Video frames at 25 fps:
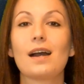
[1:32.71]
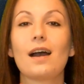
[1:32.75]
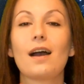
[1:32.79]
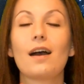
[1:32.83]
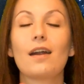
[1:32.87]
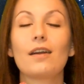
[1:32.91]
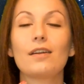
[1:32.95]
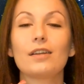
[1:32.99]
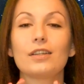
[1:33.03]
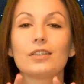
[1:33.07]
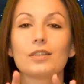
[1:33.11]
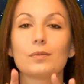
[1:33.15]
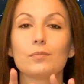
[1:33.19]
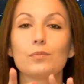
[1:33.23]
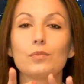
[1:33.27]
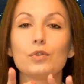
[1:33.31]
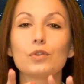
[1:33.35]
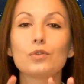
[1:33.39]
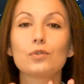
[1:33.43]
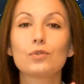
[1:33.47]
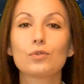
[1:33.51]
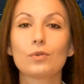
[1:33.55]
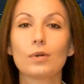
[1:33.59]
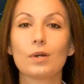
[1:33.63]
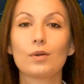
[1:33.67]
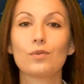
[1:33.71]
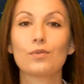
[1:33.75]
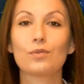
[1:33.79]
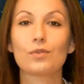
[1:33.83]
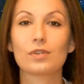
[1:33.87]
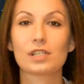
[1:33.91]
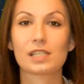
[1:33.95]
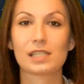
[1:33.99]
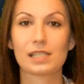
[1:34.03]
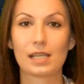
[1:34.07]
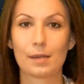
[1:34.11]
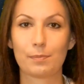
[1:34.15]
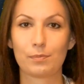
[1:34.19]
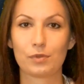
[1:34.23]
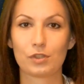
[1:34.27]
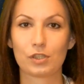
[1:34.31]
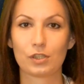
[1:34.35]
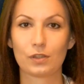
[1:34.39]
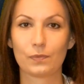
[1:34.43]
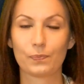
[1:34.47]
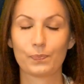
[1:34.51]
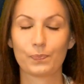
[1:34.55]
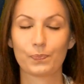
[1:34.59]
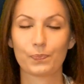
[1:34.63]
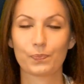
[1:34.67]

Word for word: are in a mutual reception.